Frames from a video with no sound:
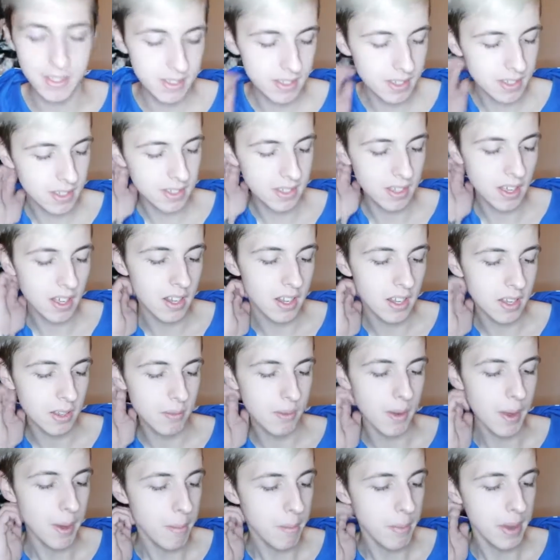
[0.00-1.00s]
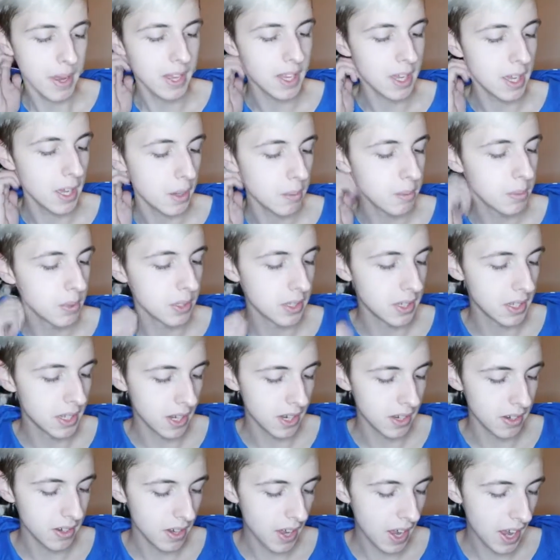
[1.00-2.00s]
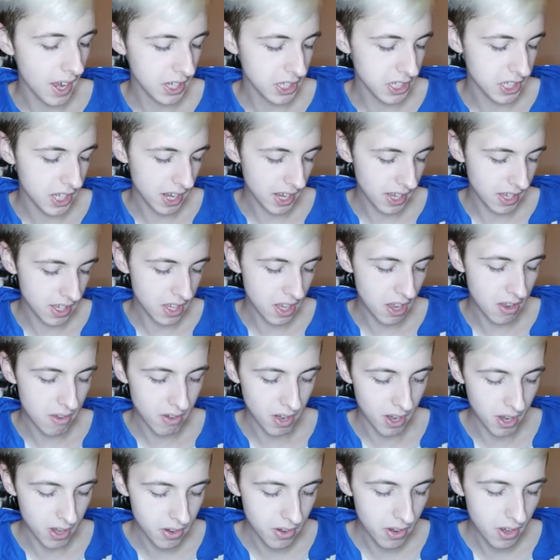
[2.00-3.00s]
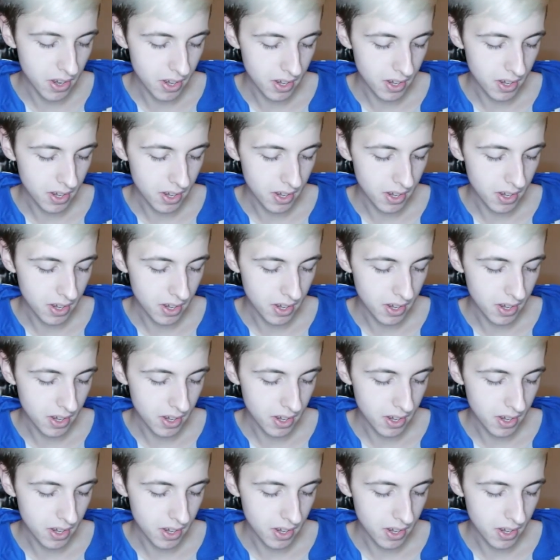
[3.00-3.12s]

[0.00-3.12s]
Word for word: because I like wearing makeup, you know, hashtag YOLO.